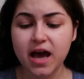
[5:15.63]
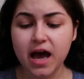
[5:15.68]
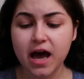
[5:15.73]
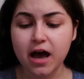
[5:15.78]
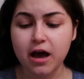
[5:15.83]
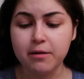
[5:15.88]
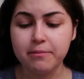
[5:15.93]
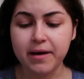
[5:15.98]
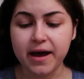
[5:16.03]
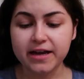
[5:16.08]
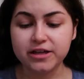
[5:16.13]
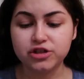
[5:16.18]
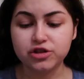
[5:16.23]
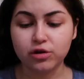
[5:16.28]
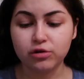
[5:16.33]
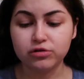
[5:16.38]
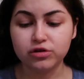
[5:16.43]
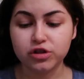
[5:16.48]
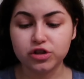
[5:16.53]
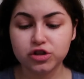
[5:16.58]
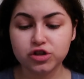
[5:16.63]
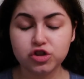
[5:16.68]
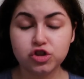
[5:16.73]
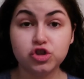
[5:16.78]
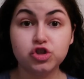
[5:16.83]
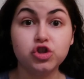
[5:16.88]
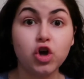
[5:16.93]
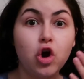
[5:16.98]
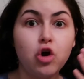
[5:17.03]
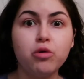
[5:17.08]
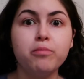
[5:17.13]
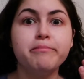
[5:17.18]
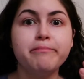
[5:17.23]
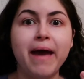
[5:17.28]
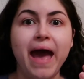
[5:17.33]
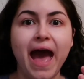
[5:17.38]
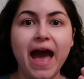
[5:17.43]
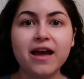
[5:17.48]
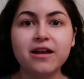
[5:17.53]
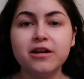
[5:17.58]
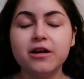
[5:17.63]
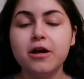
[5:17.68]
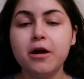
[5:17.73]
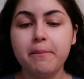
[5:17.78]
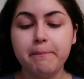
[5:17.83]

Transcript: Um, I don't look so matte,